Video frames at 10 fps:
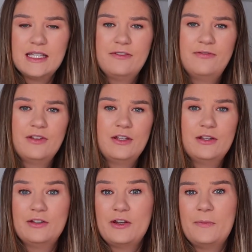if
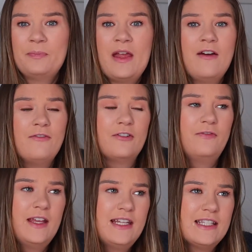you know, for
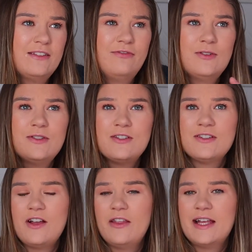fitness
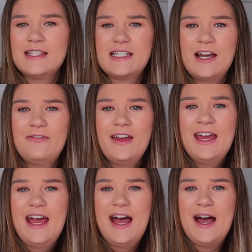influencers, all that stuff,
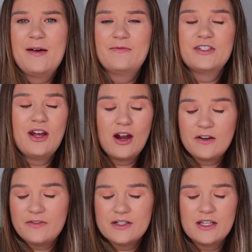
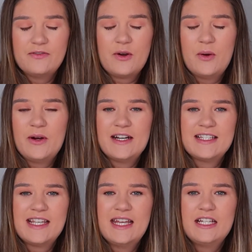photographers of
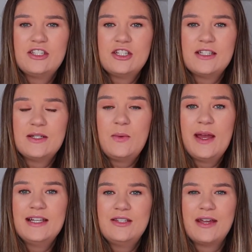course. And it's just a
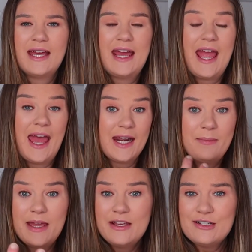way to kind of
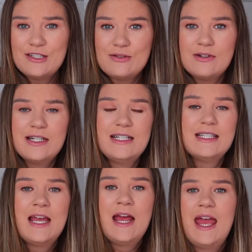animate your
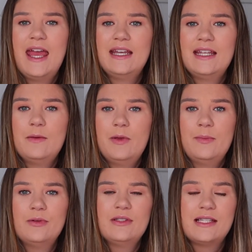stories and get
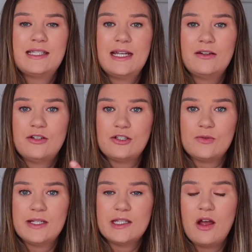people to stay on your
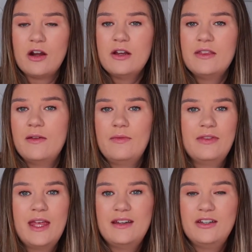stories longer
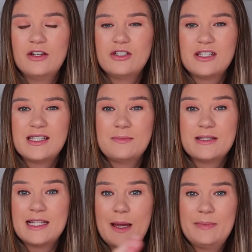than, you know, just
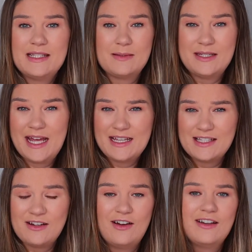slapping some
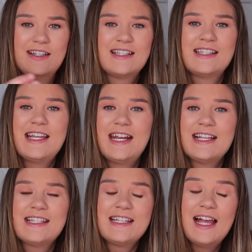text on a
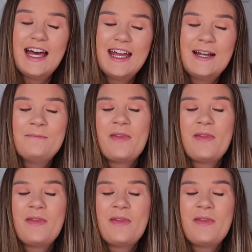static slide